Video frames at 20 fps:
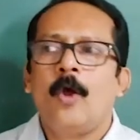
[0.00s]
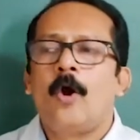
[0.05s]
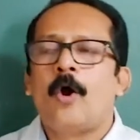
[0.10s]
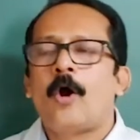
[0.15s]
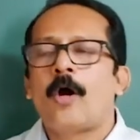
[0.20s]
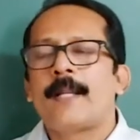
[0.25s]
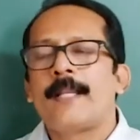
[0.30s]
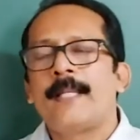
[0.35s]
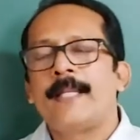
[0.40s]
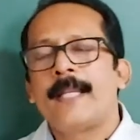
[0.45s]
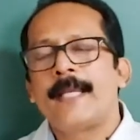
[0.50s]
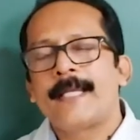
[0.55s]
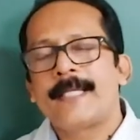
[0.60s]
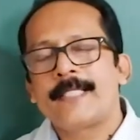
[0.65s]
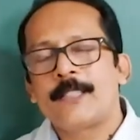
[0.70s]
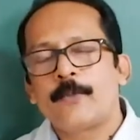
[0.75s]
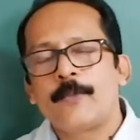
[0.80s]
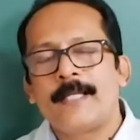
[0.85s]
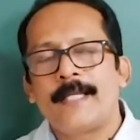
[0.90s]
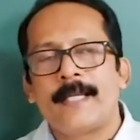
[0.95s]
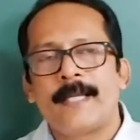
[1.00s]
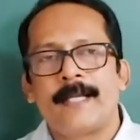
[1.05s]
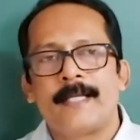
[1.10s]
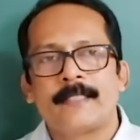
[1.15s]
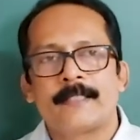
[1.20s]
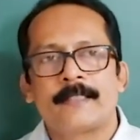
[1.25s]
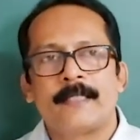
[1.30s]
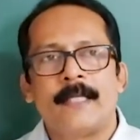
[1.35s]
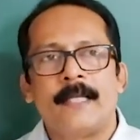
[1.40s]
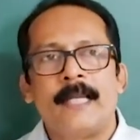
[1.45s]
Or in negative
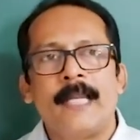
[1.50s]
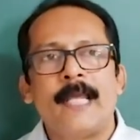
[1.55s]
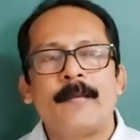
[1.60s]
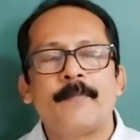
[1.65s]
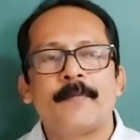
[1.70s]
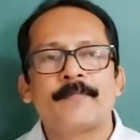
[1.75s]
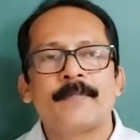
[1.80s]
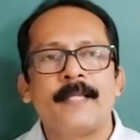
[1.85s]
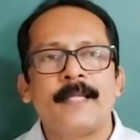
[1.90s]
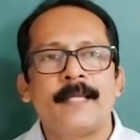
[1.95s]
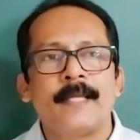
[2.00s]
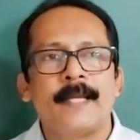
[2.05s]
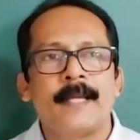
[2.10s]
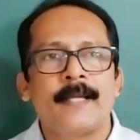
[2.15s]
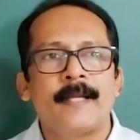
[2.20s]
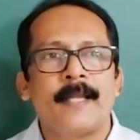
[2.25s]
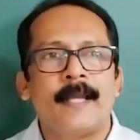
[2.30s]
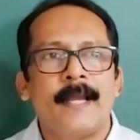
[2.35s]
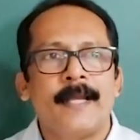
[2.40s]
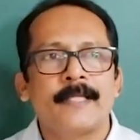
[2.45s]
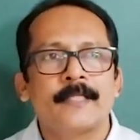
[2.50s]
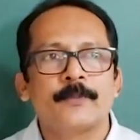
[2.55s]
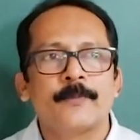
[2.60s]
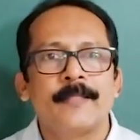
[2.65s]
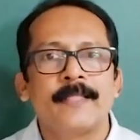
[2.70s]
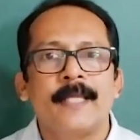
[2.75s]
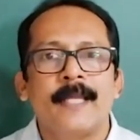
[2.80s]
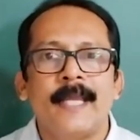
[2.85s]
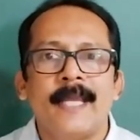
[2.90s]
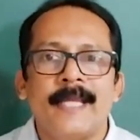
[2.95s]
ligands, name of the ligand ends
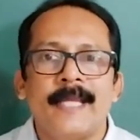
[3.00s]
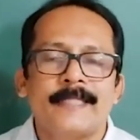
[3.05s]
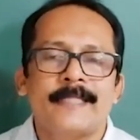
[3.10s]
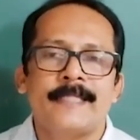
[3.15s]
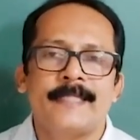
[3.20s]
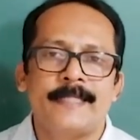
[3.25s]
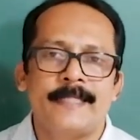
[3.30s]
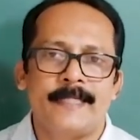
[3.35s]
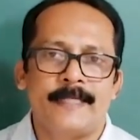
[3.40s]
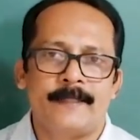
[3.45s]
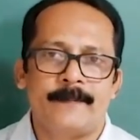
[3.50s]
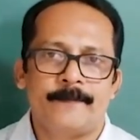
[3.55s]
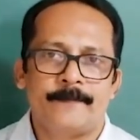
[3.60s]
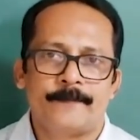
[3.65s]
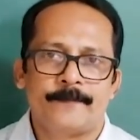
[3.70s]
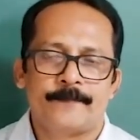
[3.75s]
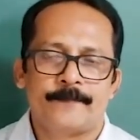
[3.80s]
with ATE, E